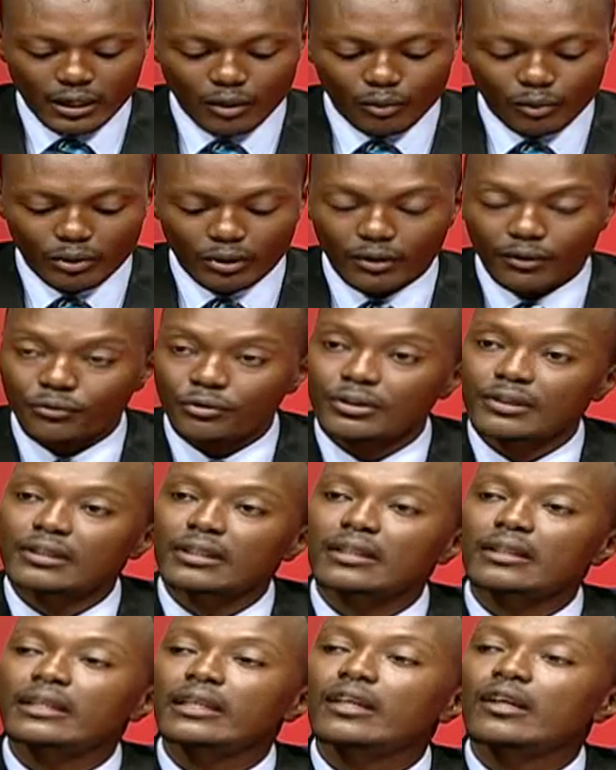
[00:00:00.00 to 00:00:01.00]
We have
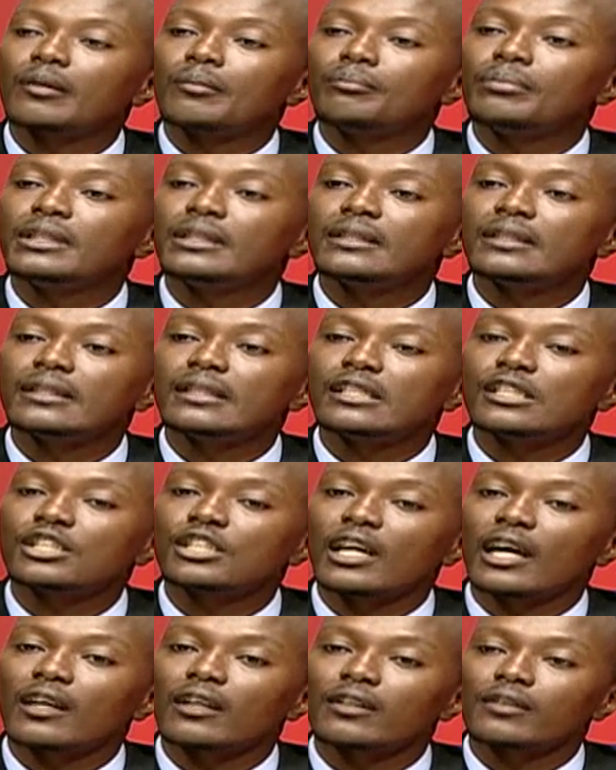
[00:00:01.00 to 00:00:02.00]
recently completed the
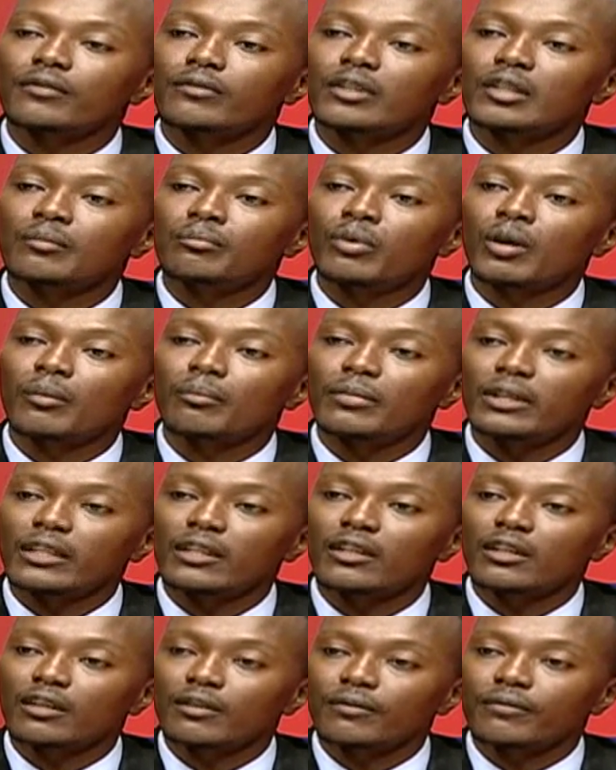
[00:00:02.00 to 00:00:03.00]
Charlottesville
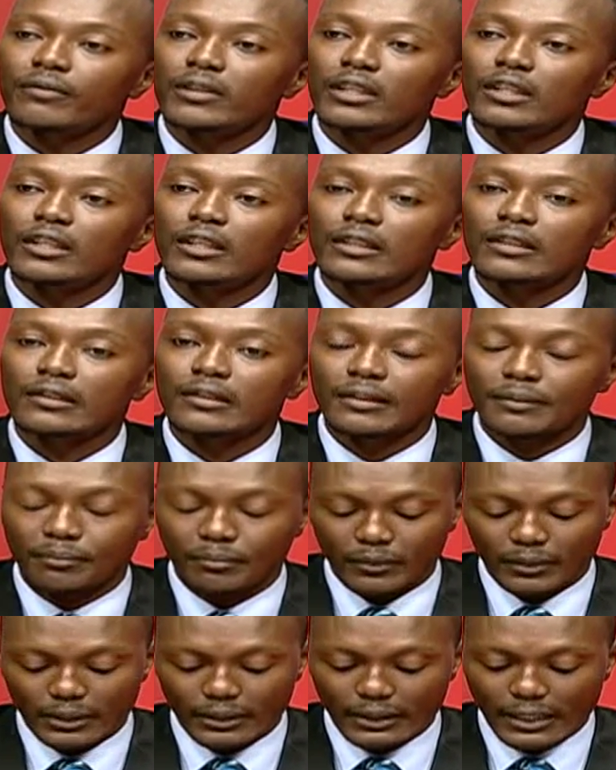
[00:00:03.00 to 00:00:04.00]
Public Convenience.
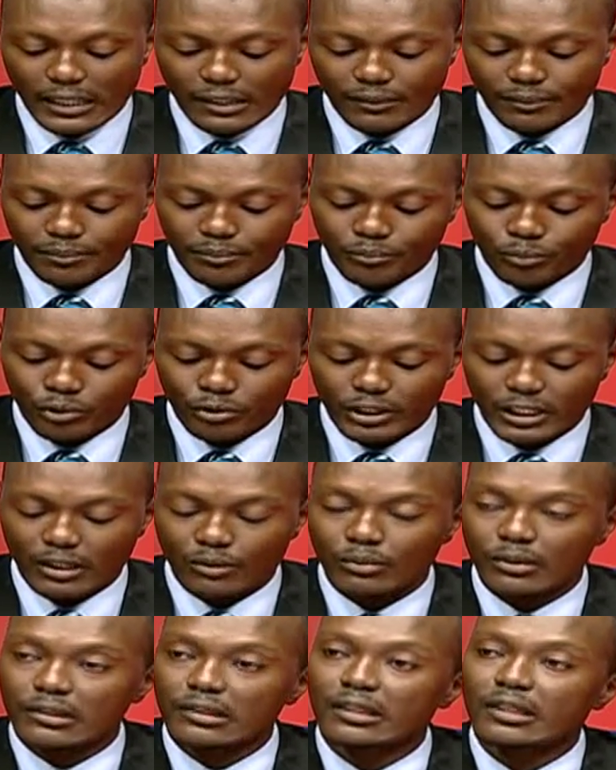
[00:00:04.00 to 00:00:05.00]
That
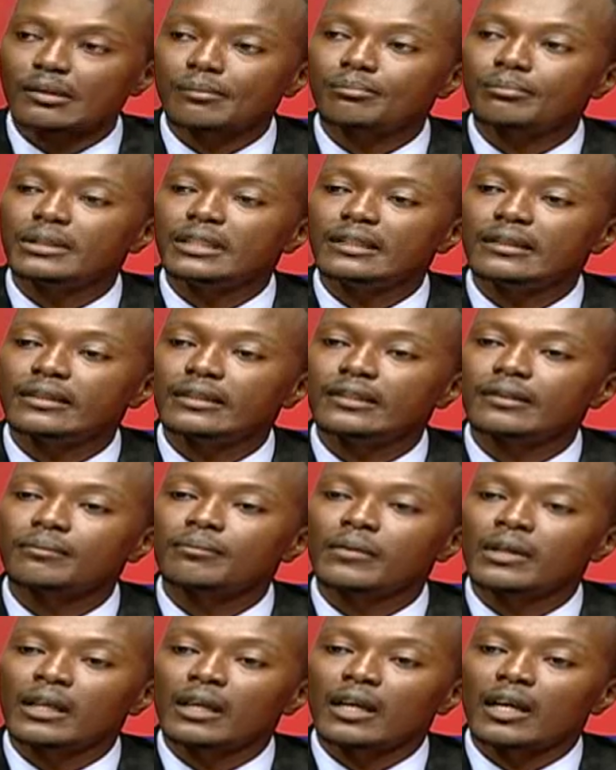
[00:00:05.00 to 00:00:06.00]
project was completed
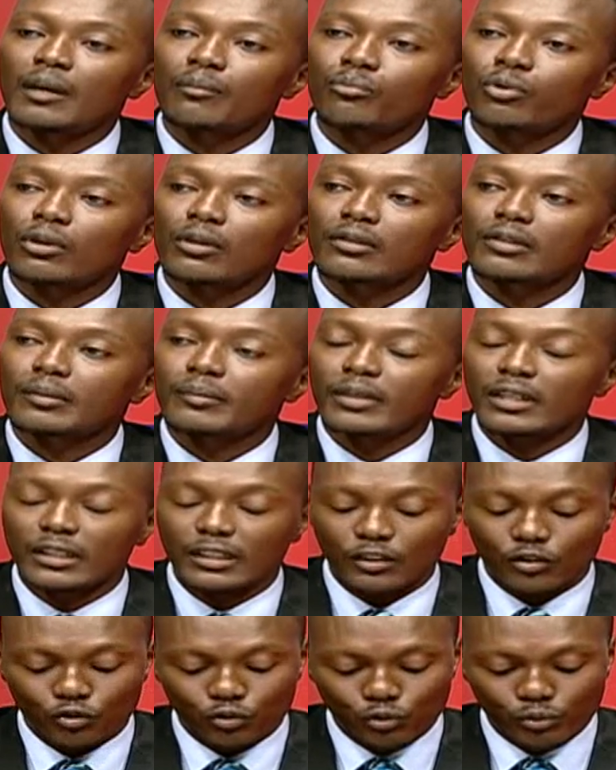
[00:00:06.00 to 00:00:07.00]

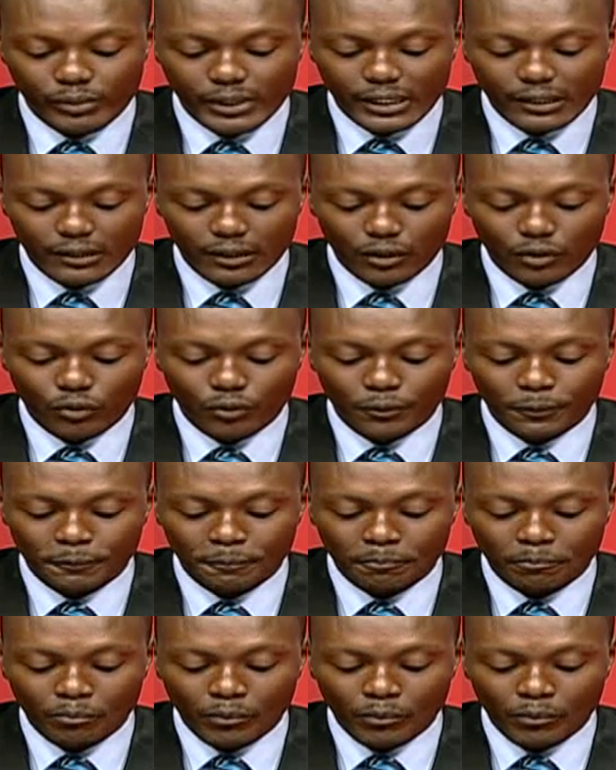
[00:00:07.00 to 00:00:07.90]
approximately 2 weeks ago.